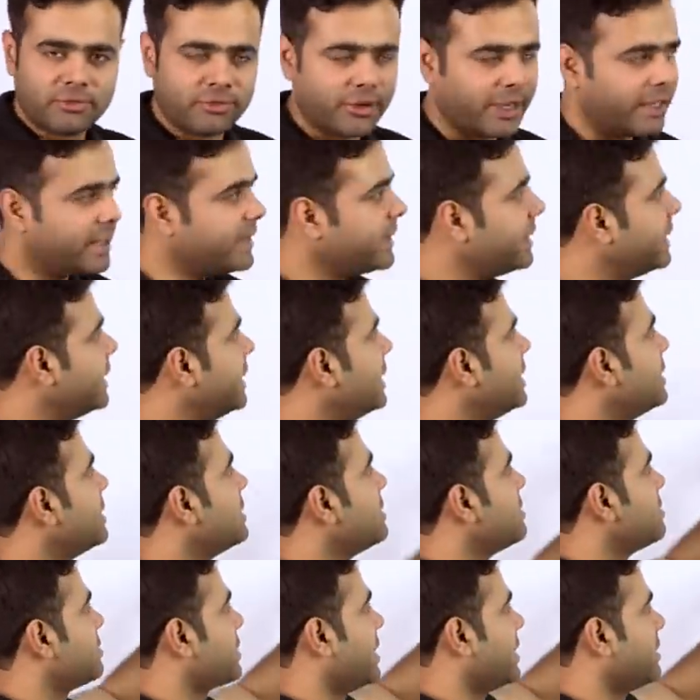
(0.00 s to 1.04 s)
Finally,
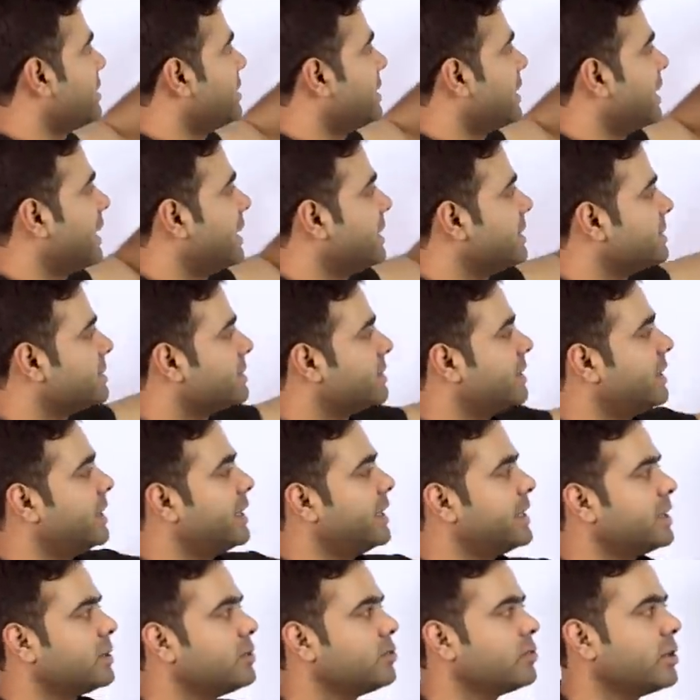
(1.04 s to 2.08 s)
Saturnine is
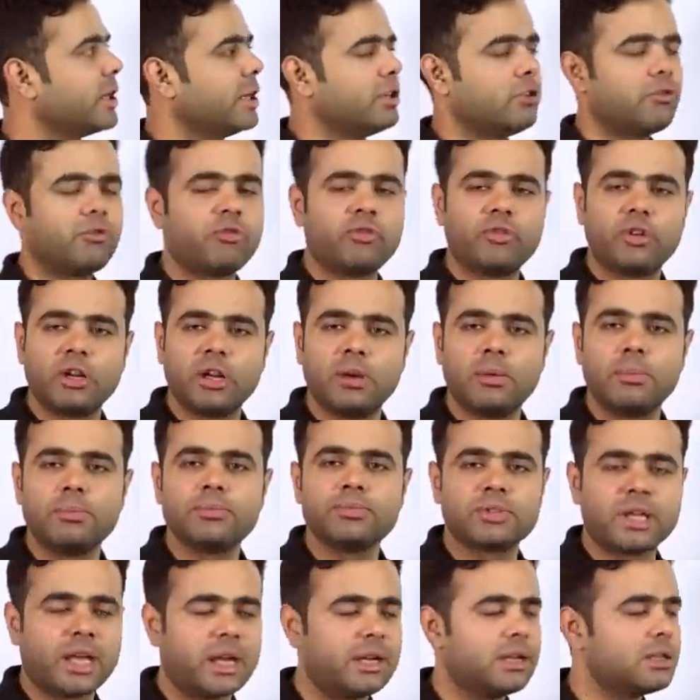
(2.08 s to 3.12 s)
related to kind of glum,
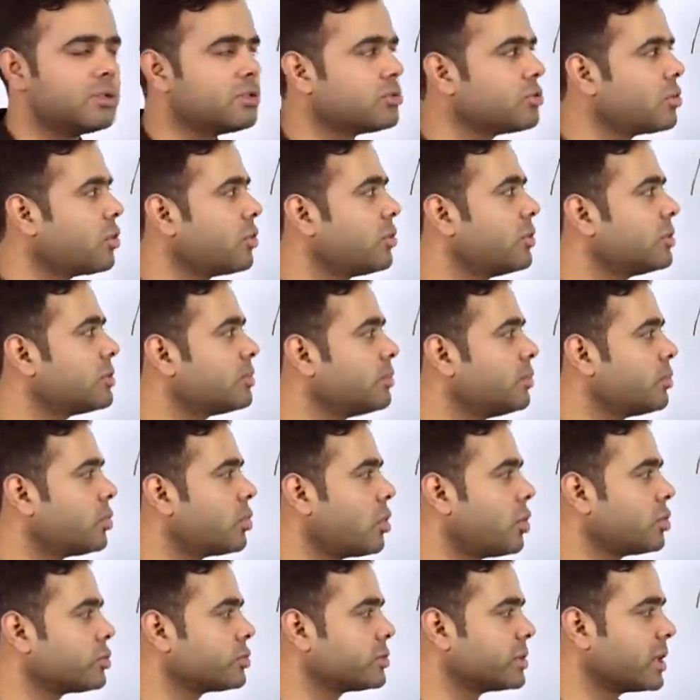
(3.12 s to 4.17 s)
sadness, sorrows,
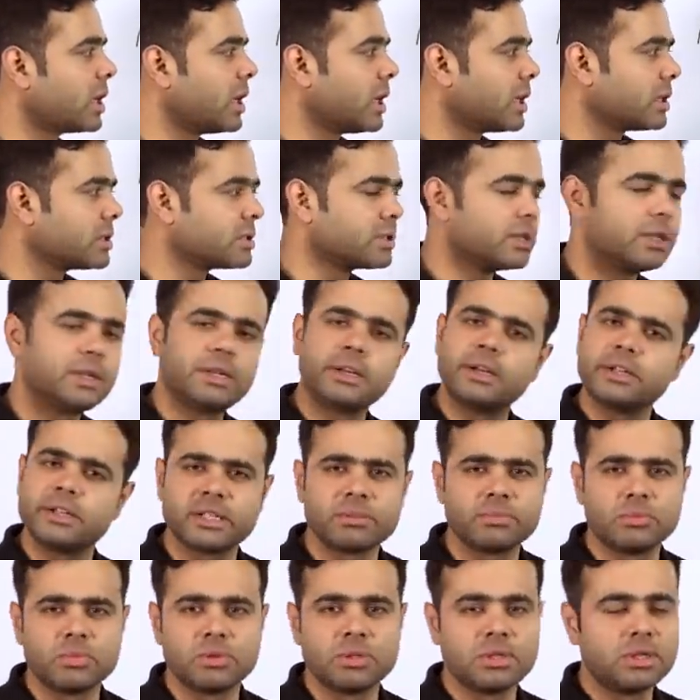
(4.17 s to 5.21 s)
morose, dark, sullen,
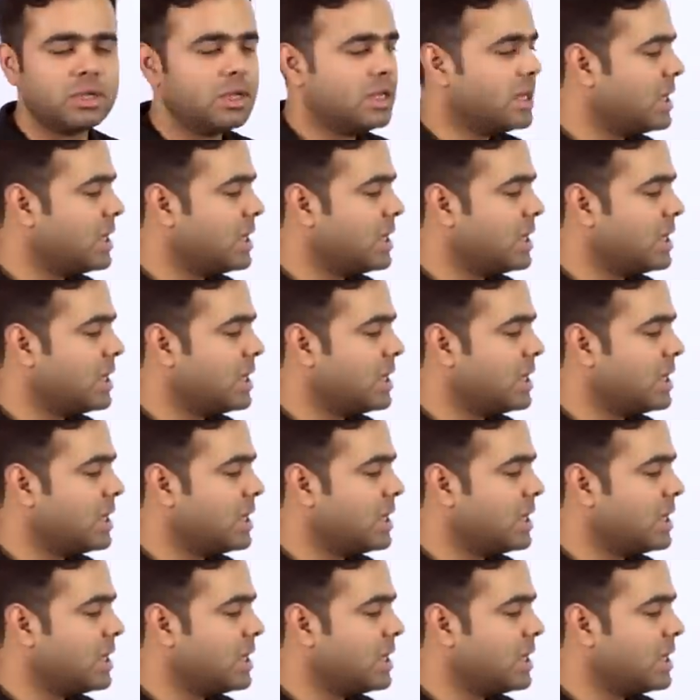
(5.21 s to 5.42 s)
dismal.